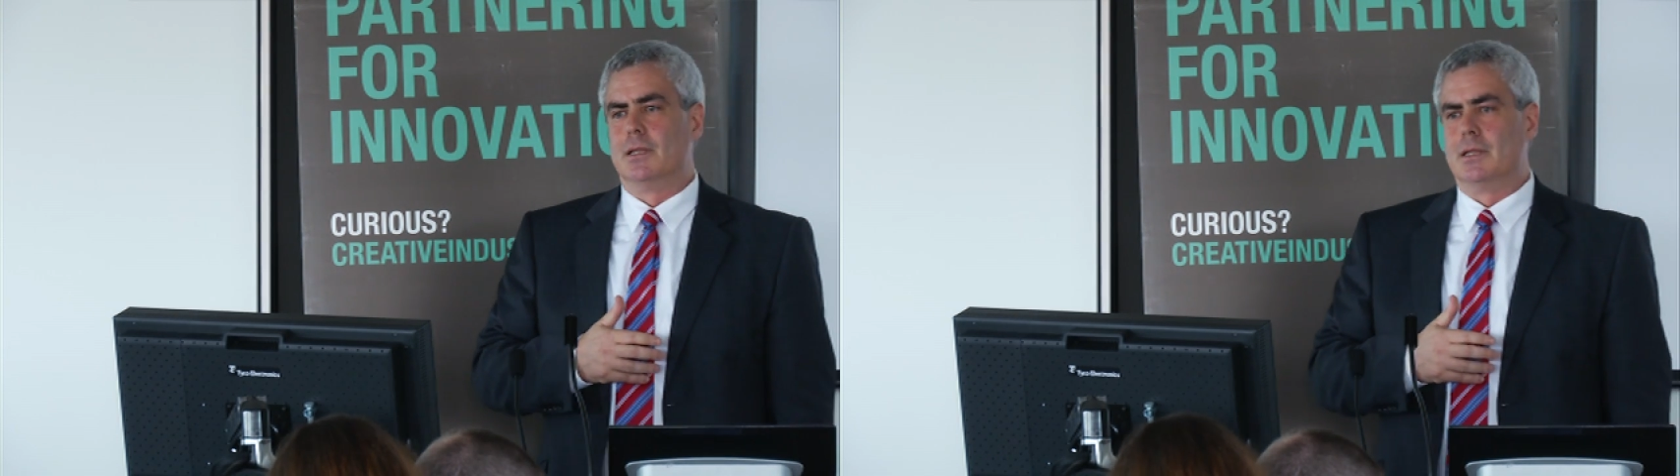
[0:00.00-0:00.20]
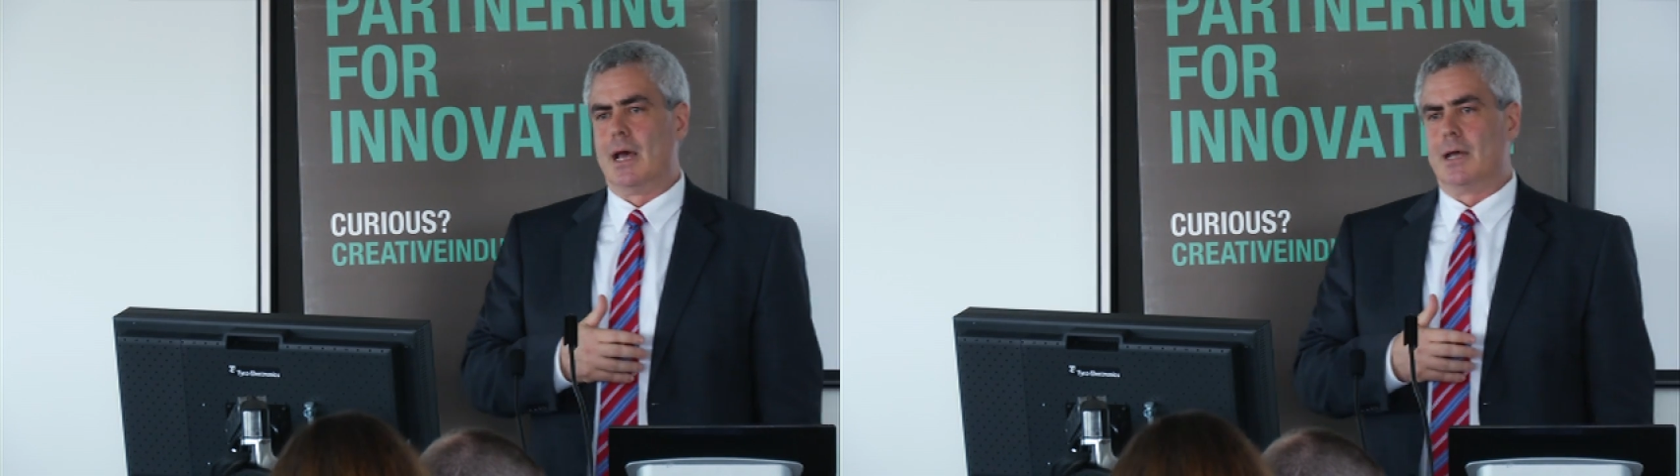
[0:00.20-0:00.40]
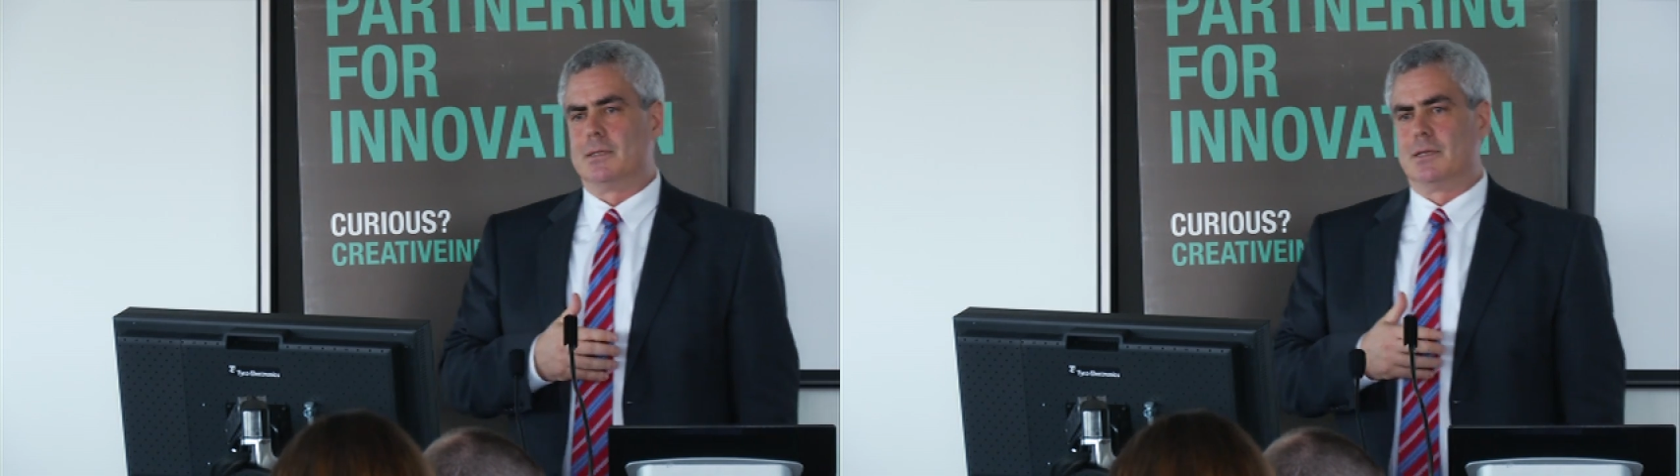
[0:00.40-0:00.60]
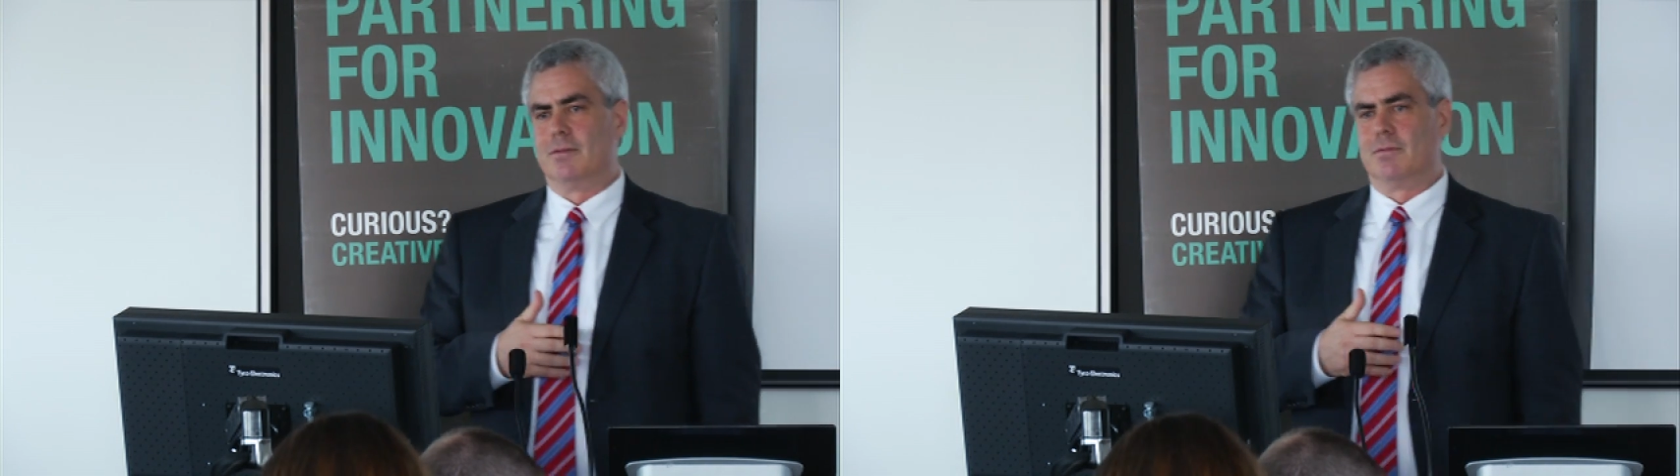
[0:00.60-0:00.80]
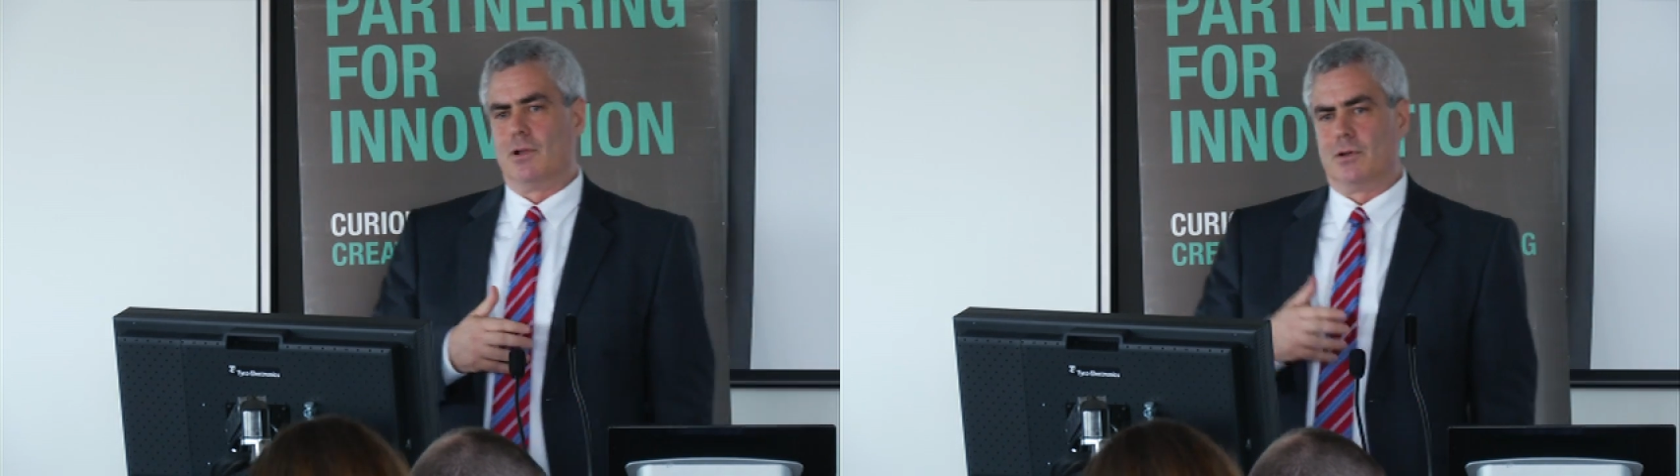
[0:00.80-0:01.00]
that
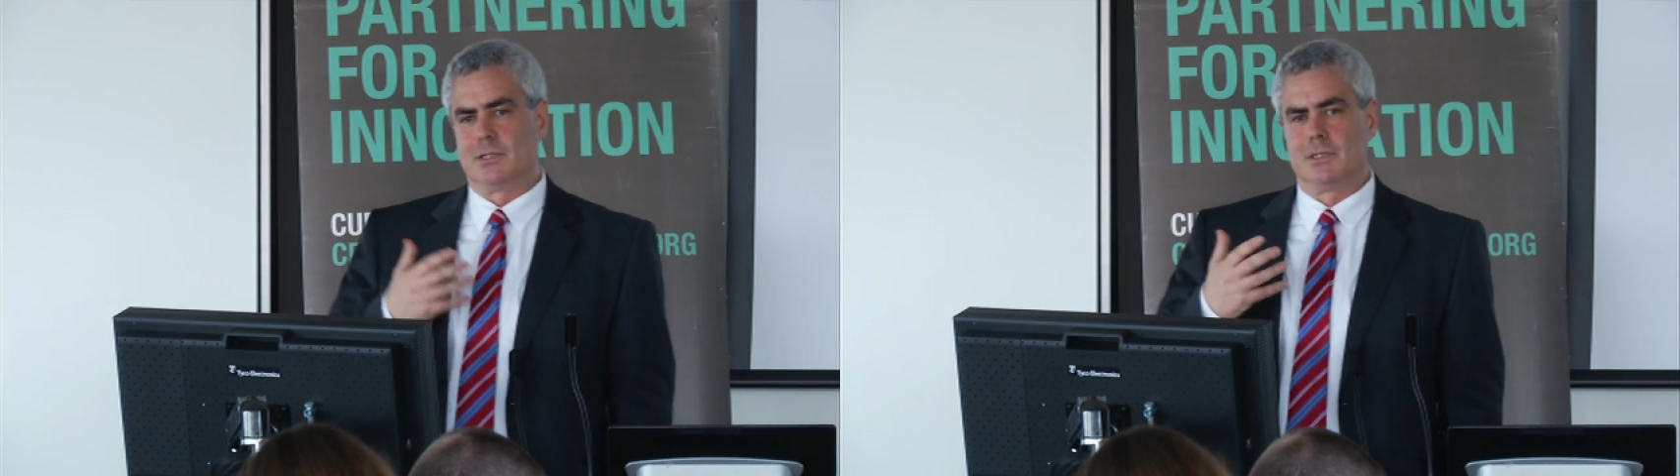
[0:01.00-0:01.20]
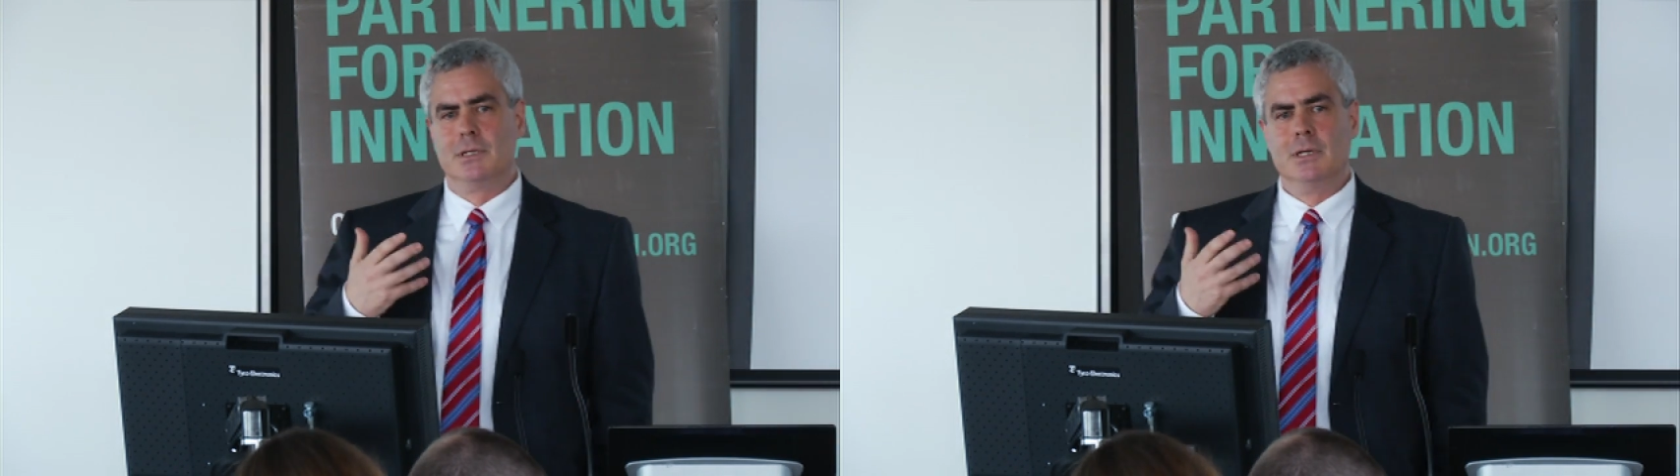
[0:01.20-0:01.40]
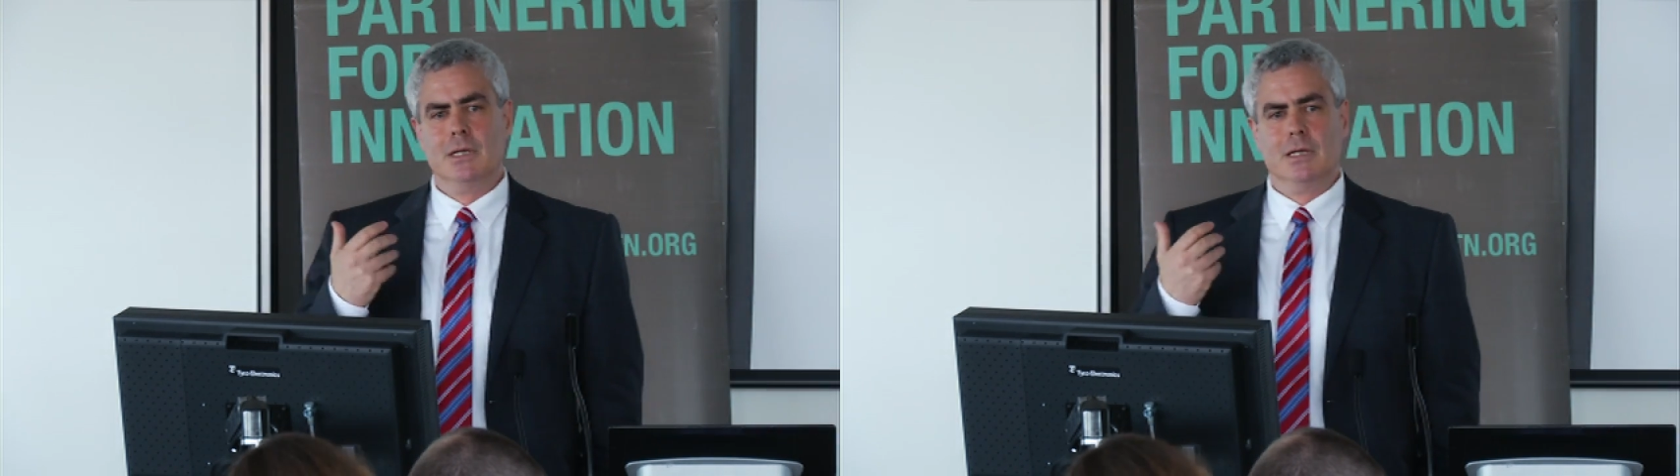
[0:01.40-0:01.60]
have lost